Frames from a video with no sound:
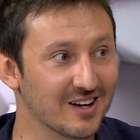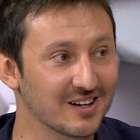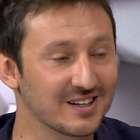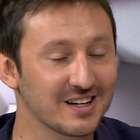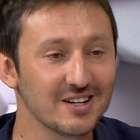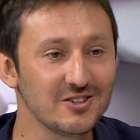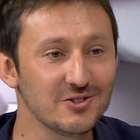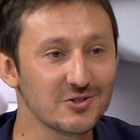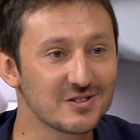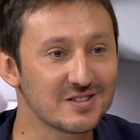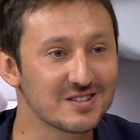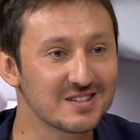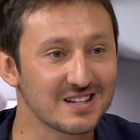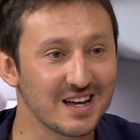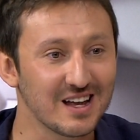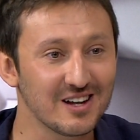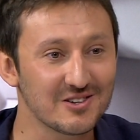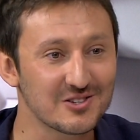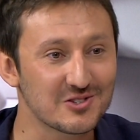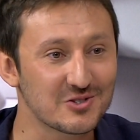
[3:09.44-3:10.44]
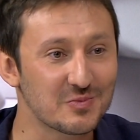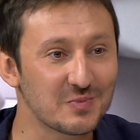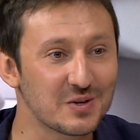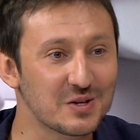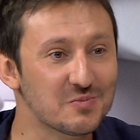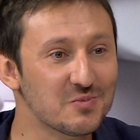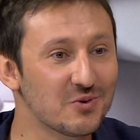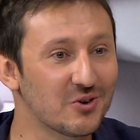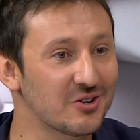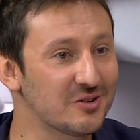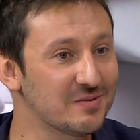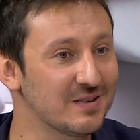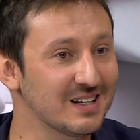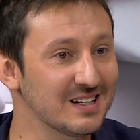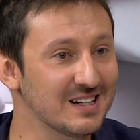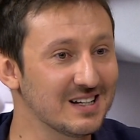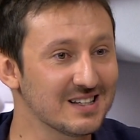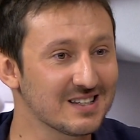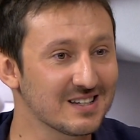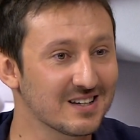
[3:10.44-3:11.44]
Can you tell us a bit more about
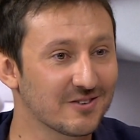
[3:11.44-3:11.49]
it?